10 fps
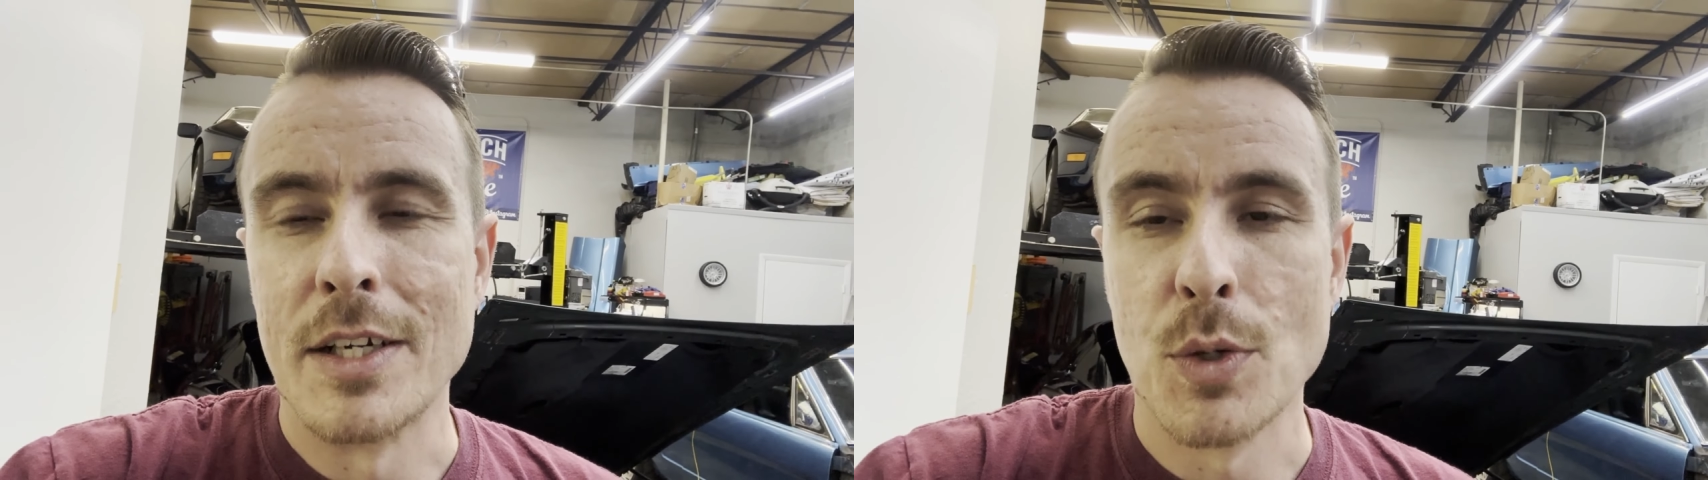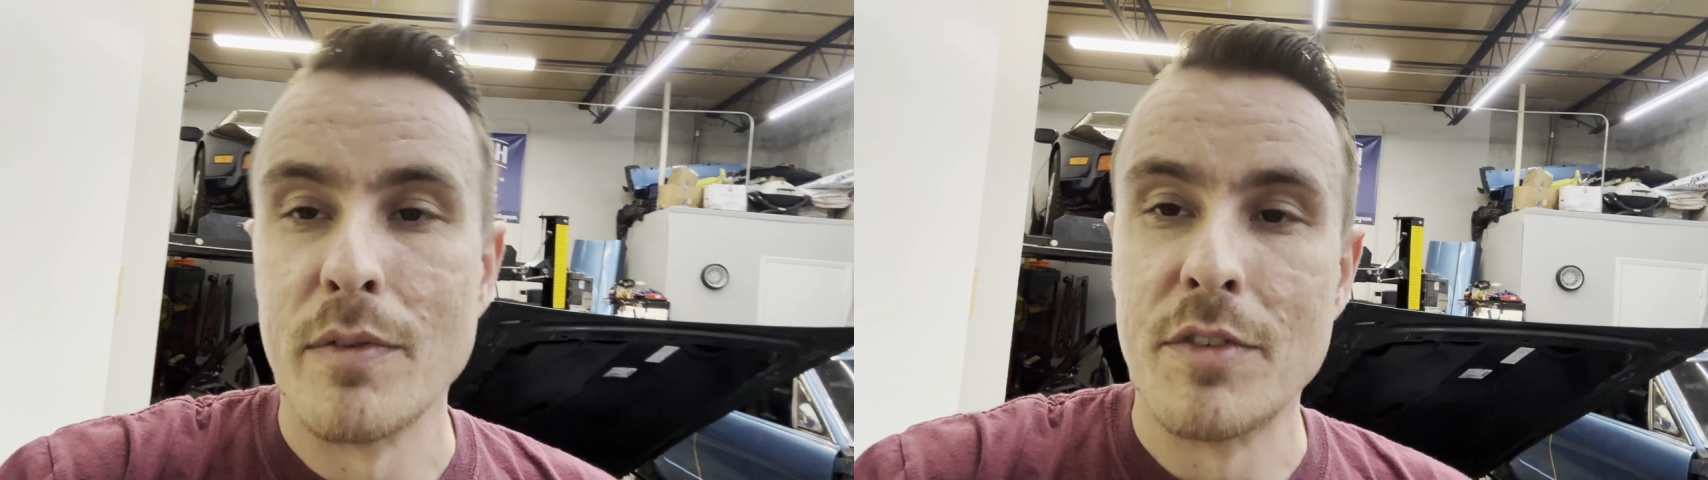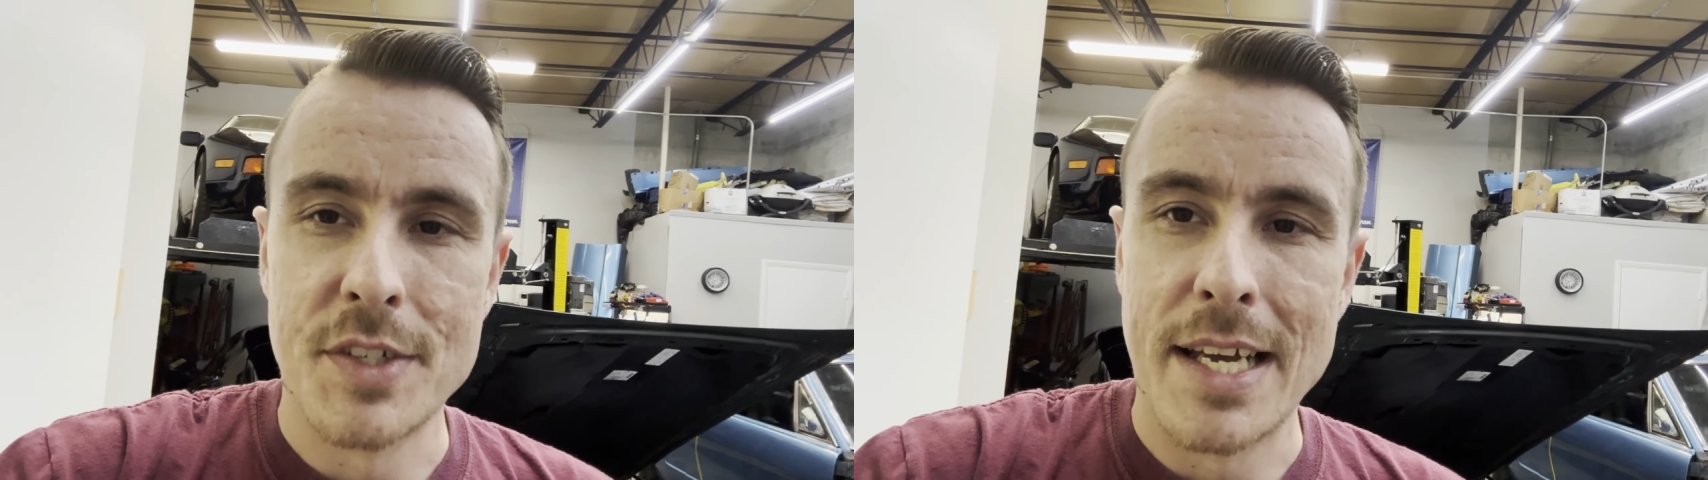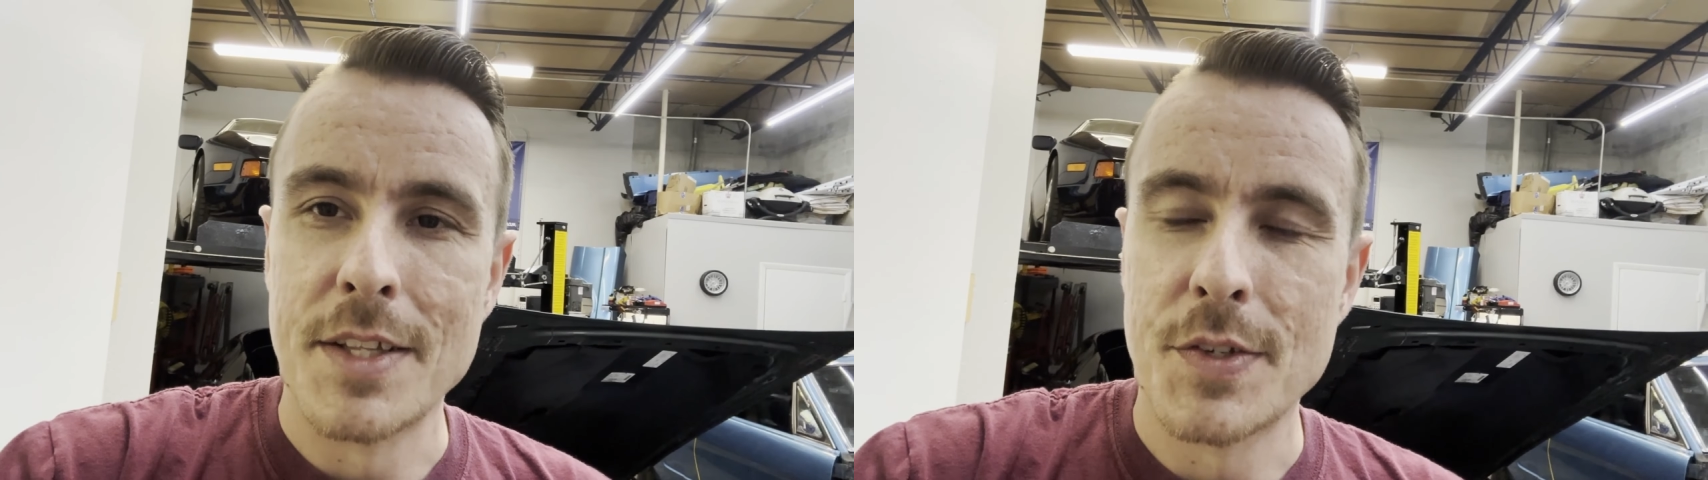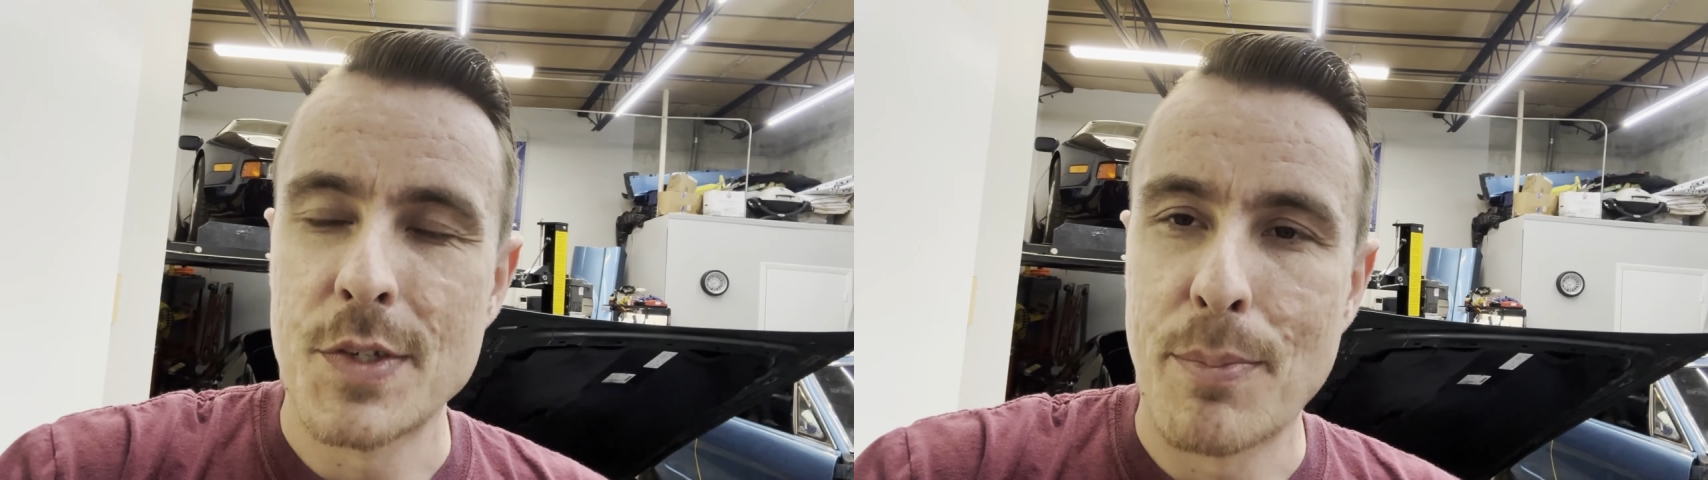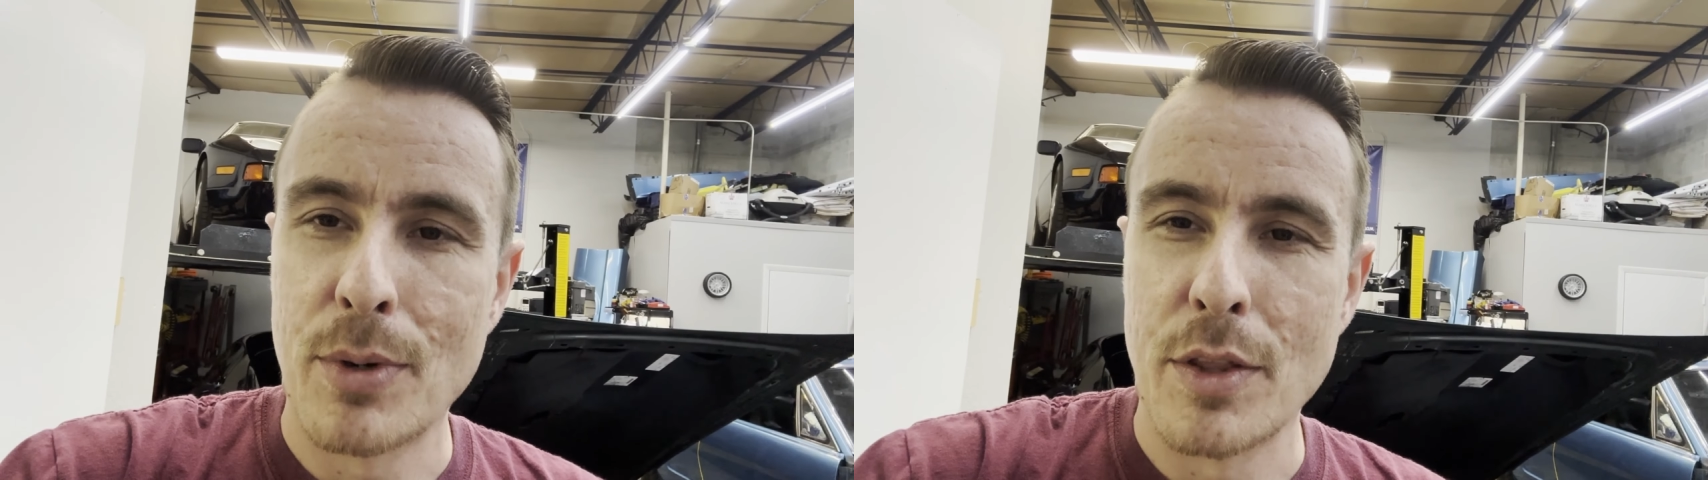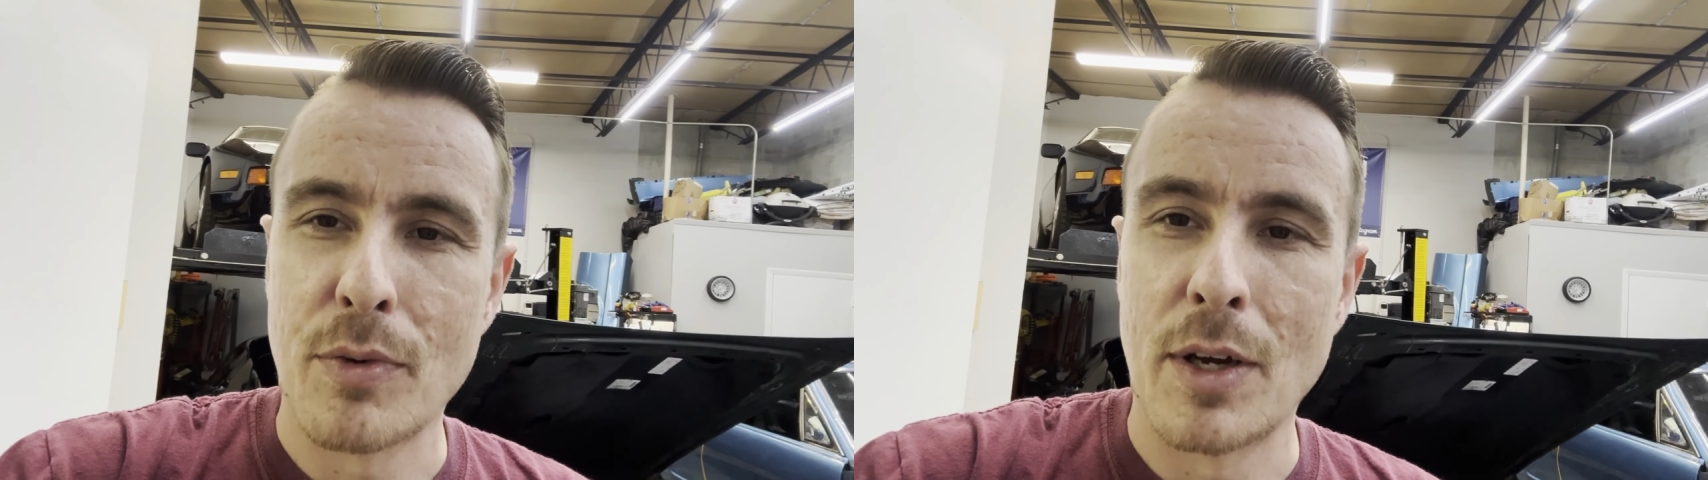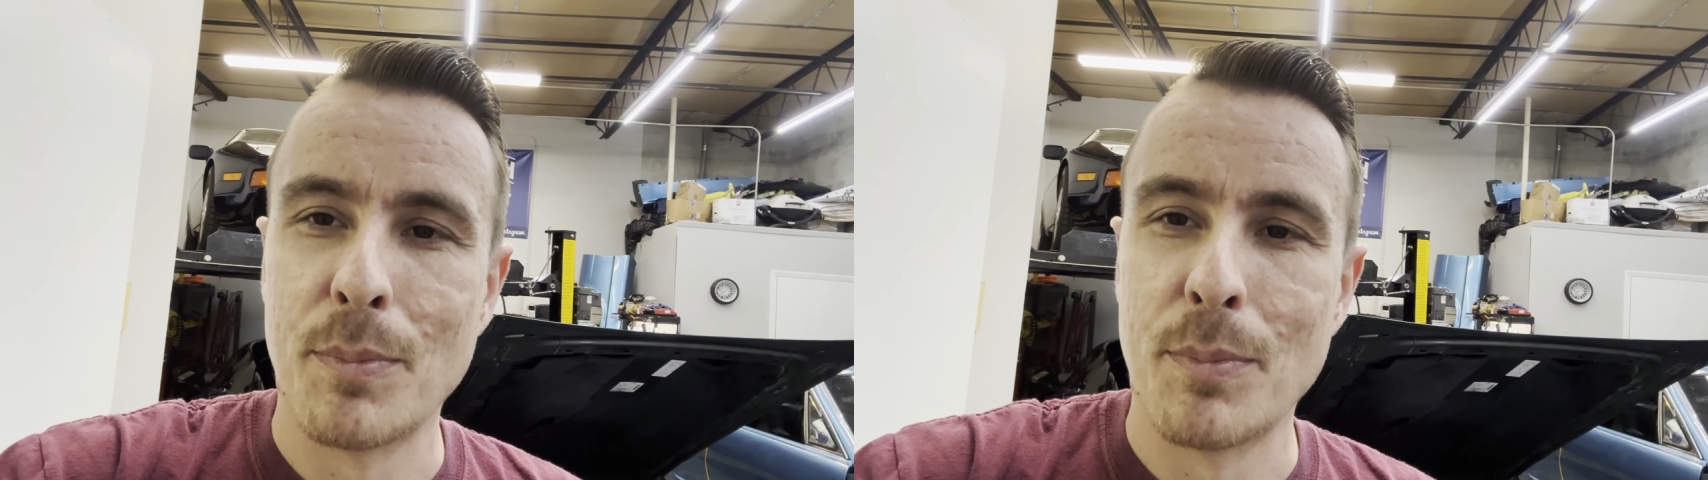so we've decided to separate the throttle